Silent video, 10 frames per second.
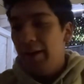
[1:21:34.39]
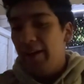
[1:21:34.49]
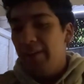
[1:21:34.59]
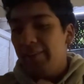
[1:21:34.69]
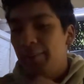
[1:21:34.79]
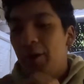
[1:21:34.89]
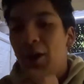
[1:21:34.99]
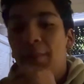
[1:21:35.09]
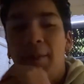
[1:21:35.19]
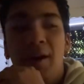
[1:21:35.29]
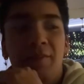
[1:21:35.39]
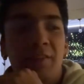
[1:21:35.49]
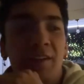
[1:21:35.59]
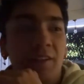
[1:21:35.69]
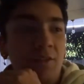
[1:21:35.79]
Alright guys, I'm gonna hop
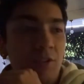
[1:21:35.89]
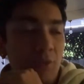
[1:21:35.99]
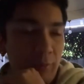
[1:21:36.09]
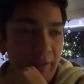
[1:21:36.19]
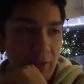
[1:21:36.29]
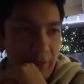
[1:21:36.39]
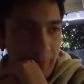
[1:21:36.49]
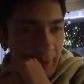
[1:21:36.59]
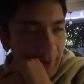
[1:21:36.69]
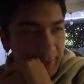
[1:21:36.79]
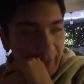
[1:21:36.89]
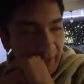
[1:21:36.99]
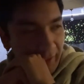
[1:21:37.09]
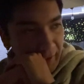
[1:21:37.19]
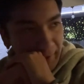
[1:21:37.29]
off. Uh, so we talked
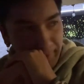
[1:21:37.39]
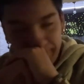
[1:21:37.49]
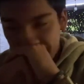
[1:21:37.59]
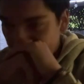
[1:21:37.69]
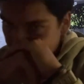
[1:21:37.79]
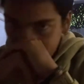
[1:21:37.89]
about the... Uh,